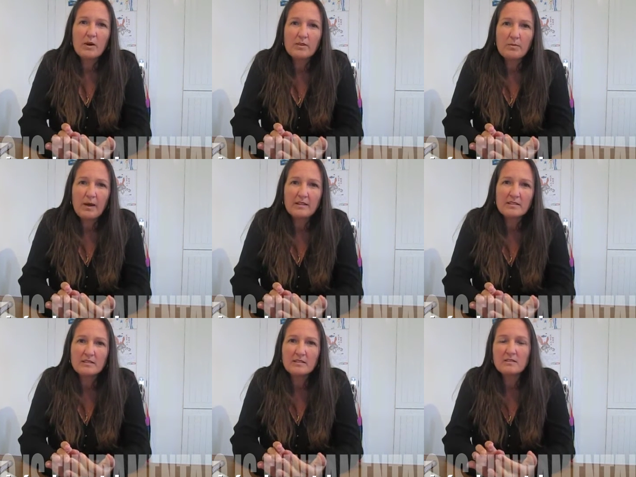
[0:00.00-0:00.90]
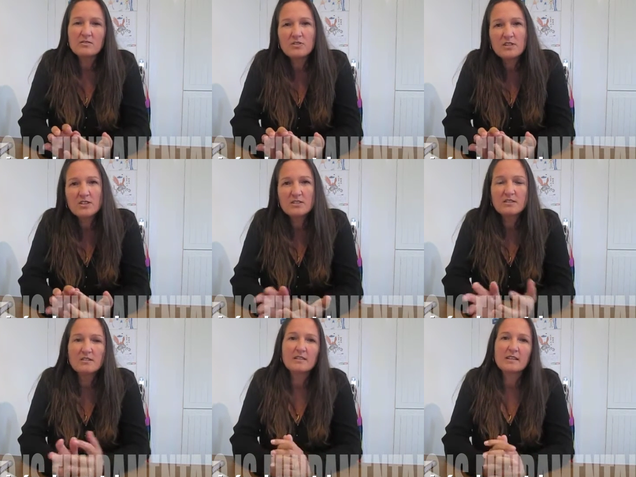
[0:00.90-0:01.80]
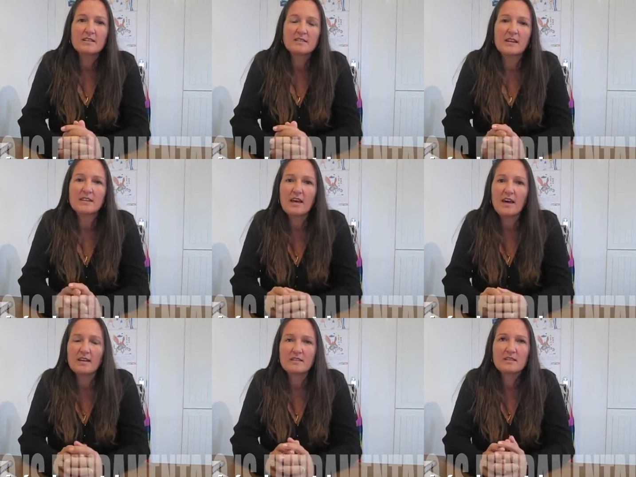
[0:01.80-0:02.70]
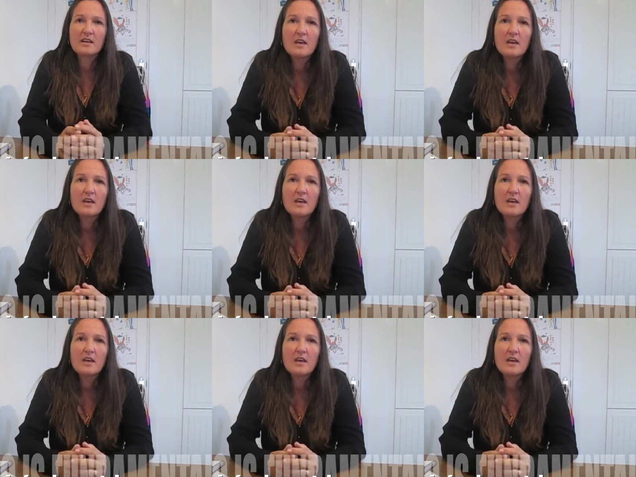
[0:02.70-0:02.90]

weather patterns, traditions and things like that.